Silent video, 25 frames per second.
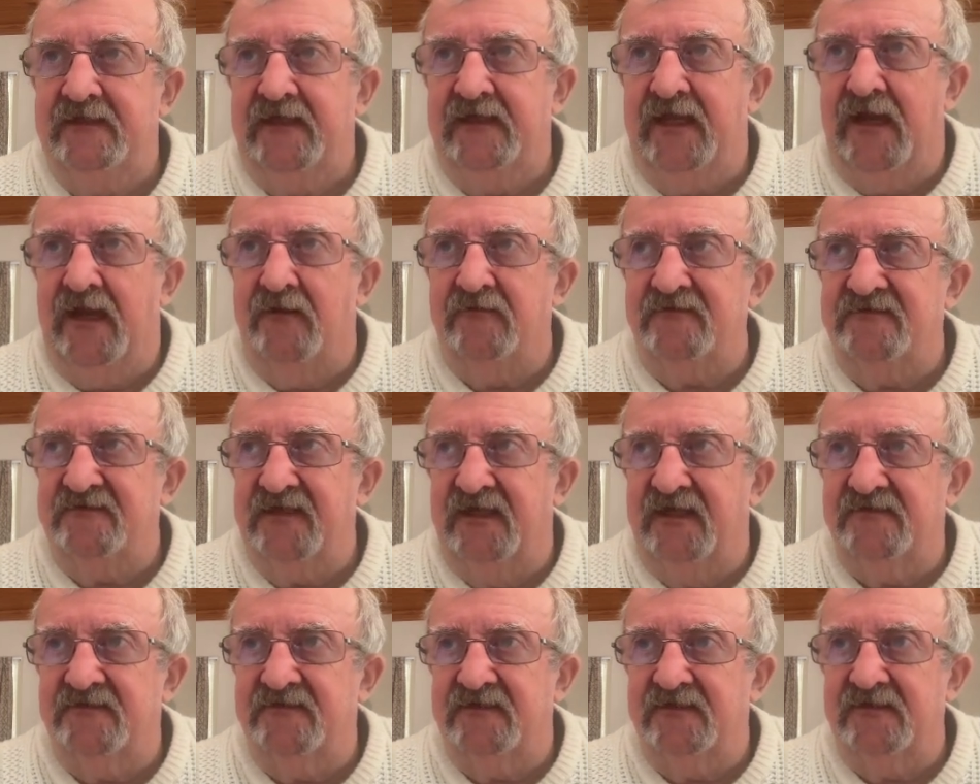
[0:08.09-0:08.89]
how it's
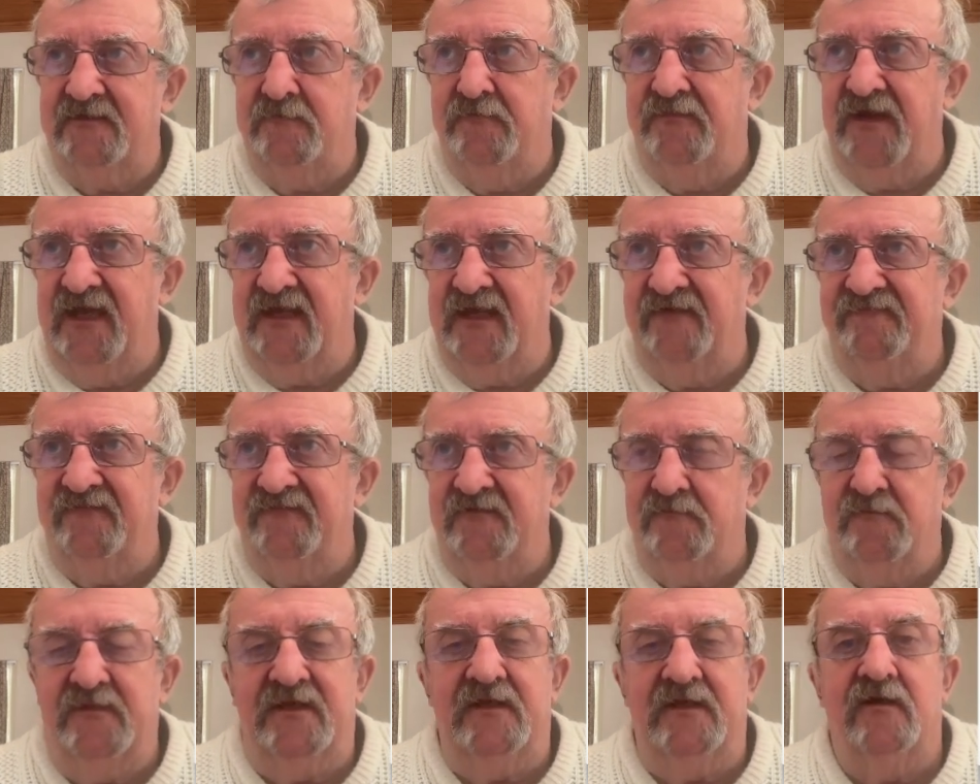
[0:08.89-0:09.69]
actually
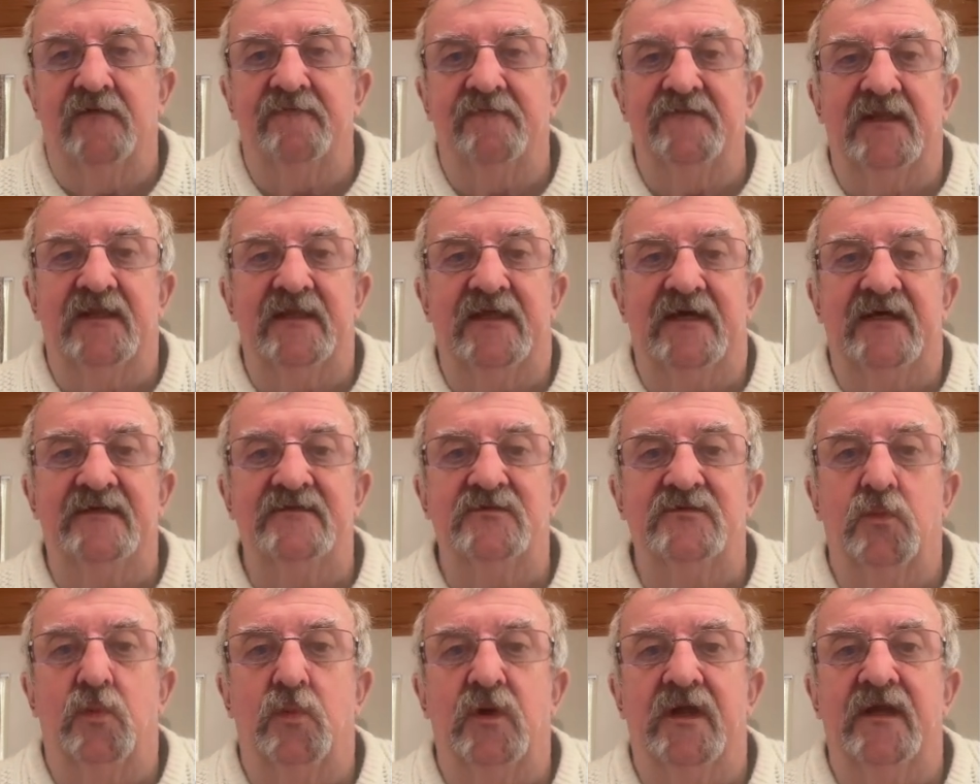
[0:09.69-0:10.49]
benefited me over the
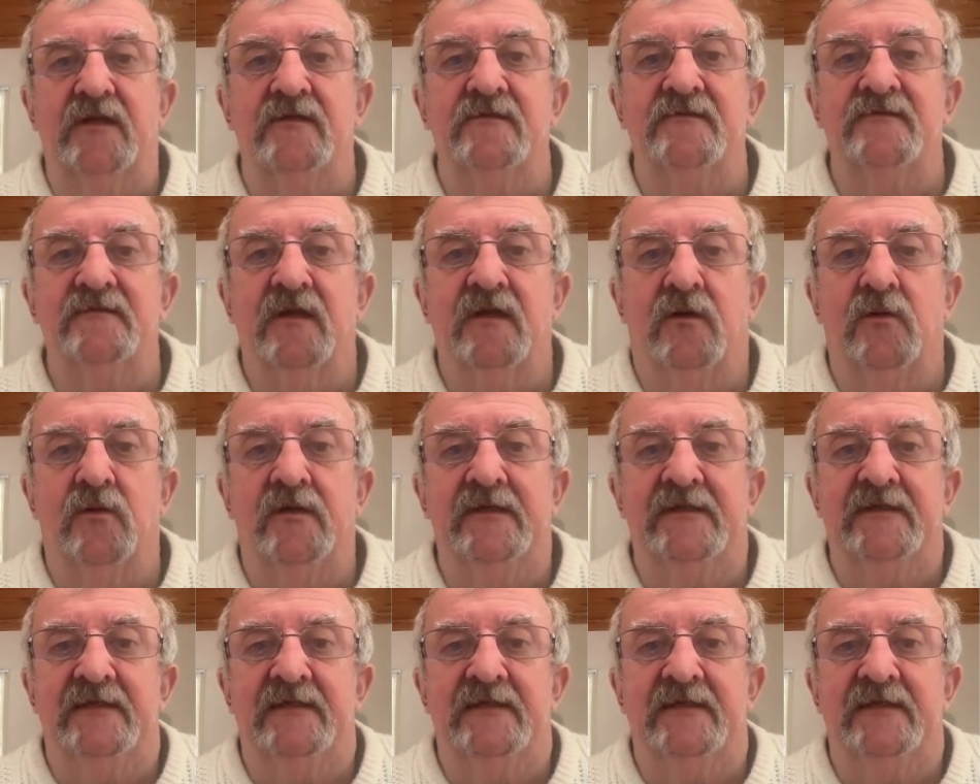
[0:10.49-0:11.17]
last week or so.